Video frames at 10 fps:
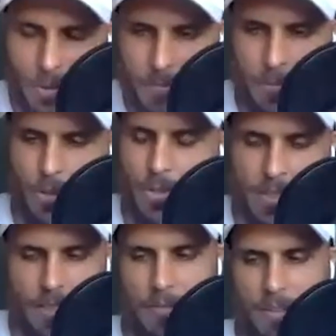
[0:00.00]
those
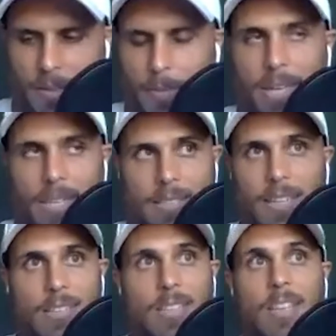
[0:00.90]
emotions and everything are passed
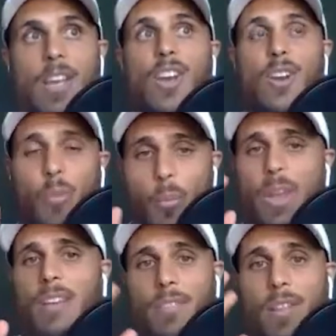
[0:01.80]
down. It's like
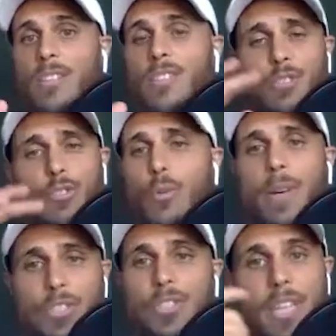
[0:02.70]
we have lost so
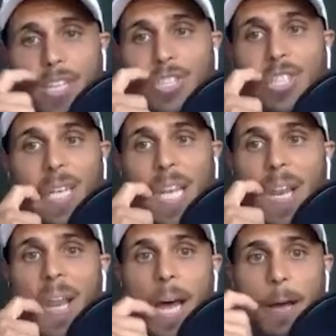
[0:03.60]
much of that shit,
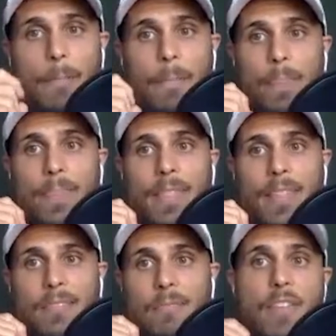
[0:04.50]

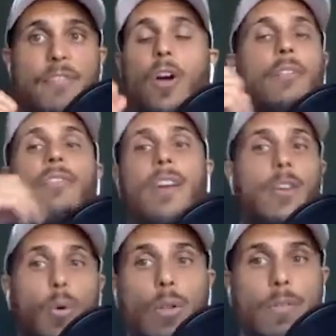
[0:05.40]
if not
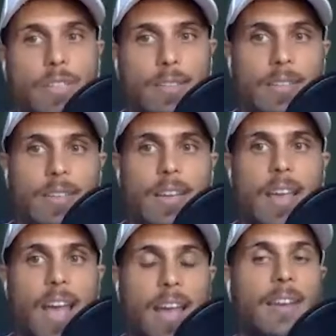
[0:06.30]
fucking all of it.
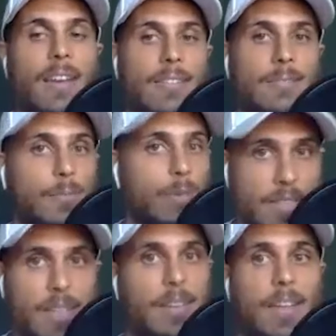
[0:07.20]
And once
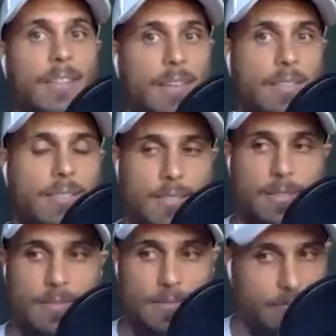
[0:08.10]
again, I think it's
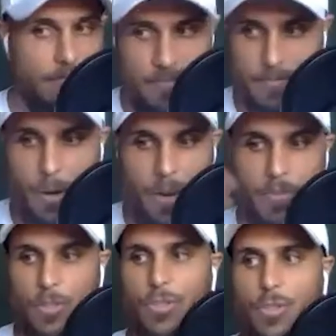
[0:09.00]
by
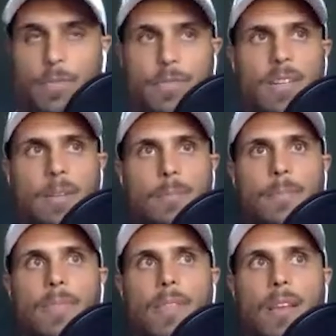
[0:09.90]
virtue of you
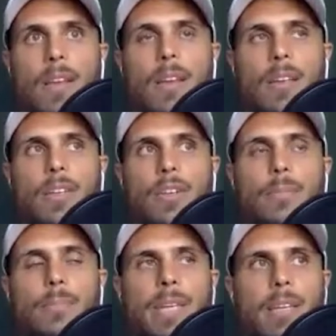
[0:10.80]
know,
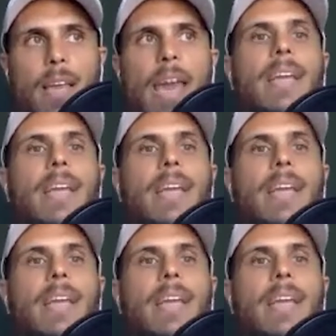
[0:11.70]
being